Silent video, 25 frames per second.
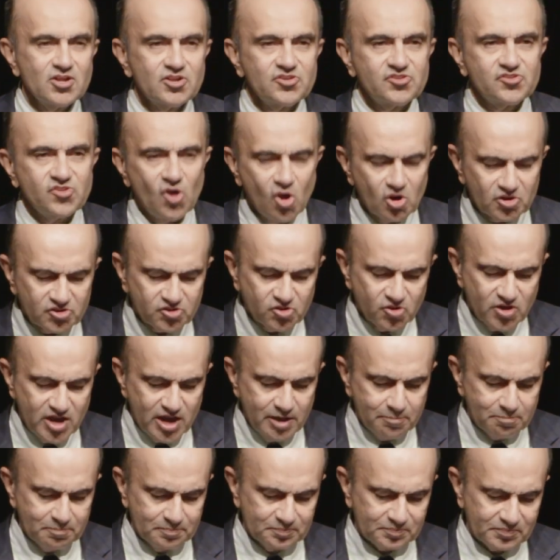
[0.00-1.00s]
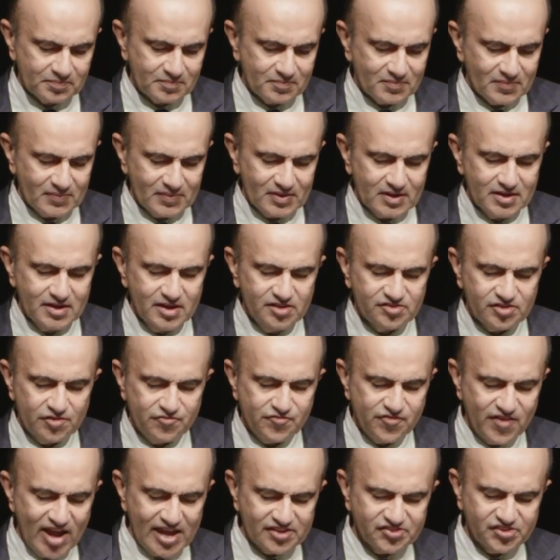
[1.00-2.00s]
Talk to him. He's a
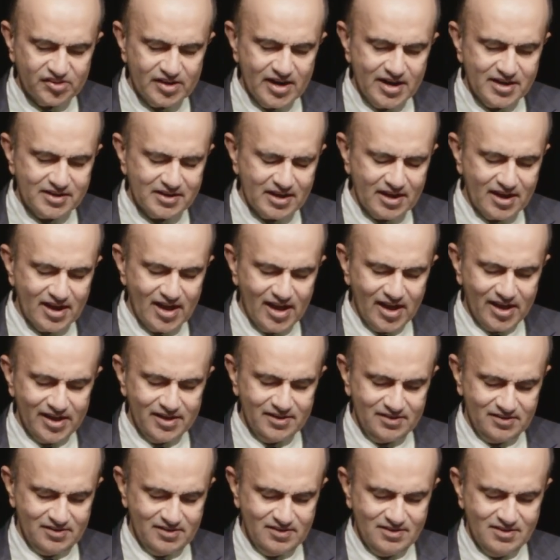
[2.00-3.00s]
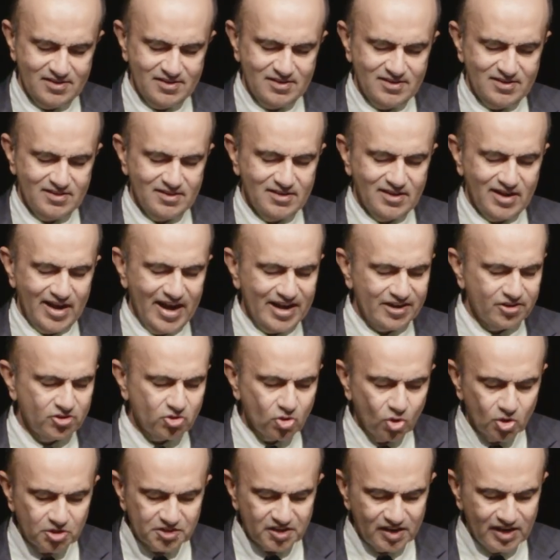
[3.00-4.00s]
fascinating guy and
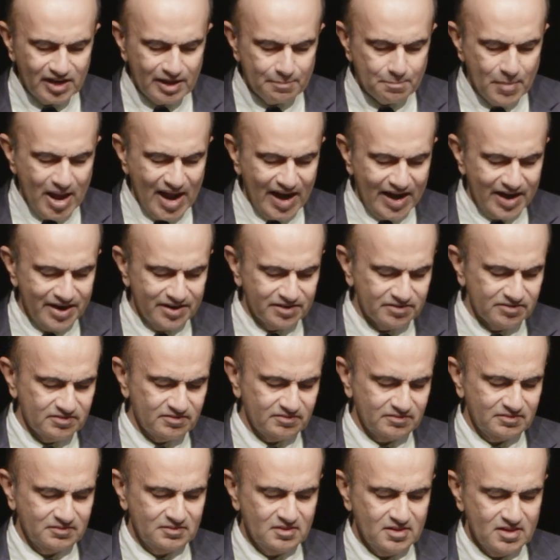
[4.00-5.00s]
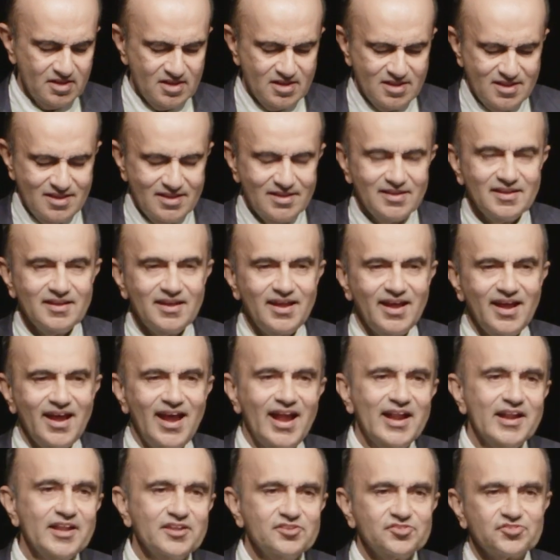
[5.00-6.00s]
totally mad
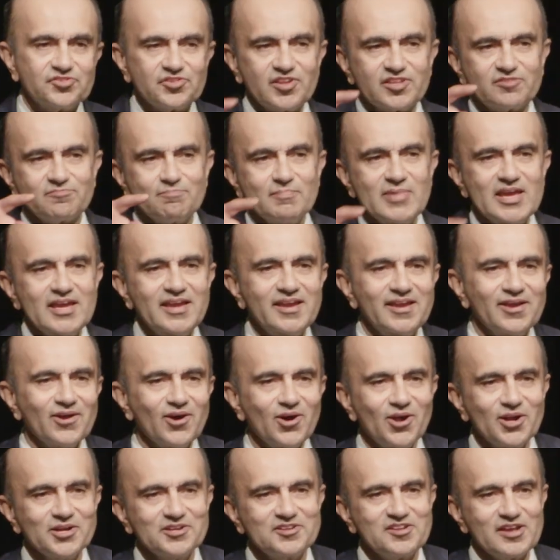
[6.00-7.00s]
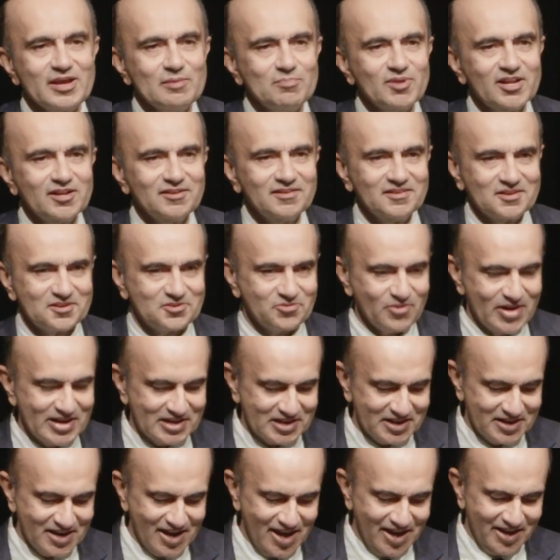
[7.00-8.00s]
and is with me on table
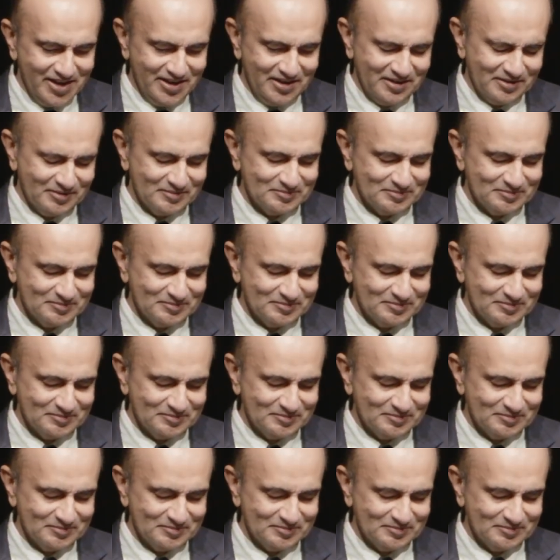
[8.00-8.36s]
29.